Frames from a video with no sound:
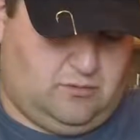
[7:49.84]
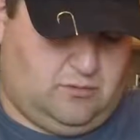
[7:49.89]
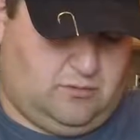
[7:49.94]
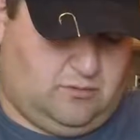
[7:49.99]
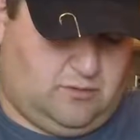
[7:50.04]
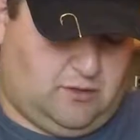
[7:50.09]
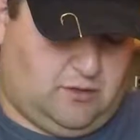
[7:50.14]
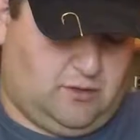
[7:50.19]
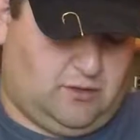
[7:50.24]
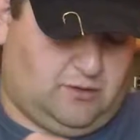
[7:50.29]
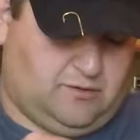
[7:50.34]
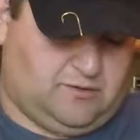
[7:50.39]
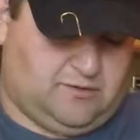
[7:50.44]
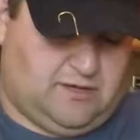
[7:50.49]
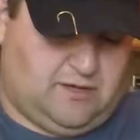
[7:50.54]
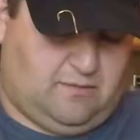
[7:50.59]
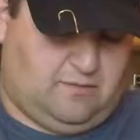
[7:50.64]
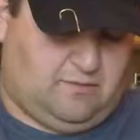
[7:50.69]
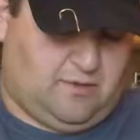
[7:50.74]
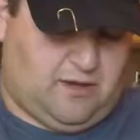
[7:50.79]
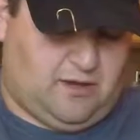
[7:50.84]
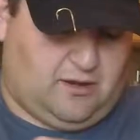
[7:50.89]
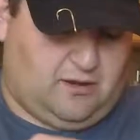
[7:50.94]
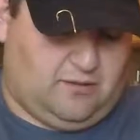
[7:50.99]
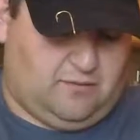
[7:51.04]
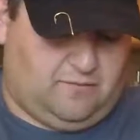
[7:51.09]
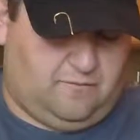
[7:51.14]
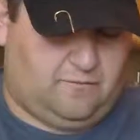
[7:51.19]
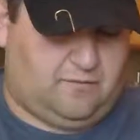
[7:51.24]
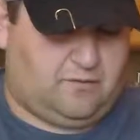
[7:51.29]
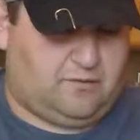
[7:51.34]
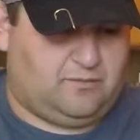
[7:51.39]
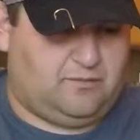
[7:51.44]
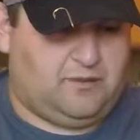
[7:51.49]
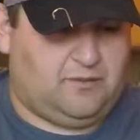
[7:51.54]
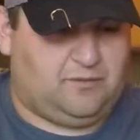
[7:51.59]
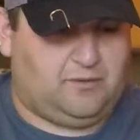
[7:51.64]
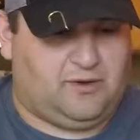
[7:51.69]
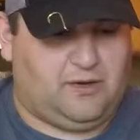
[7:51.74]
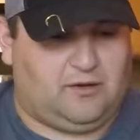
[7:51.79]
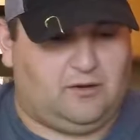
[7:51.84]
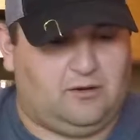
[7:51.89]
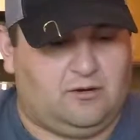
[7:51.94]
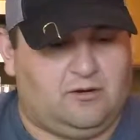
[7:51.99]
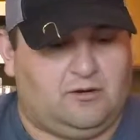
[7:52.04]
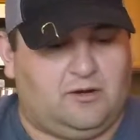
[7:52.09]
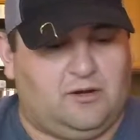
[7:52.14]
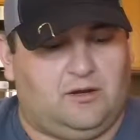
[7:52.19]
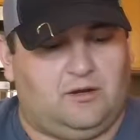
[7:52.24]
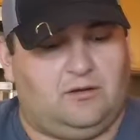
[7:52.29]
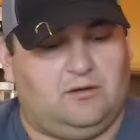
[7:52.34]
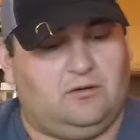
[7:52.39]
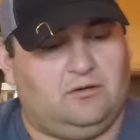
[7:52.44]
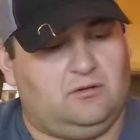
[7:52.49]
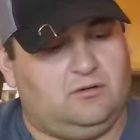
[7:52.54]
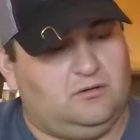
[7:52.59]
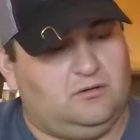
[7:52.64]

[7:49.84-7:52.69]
Let me close that back up before people get hurt here.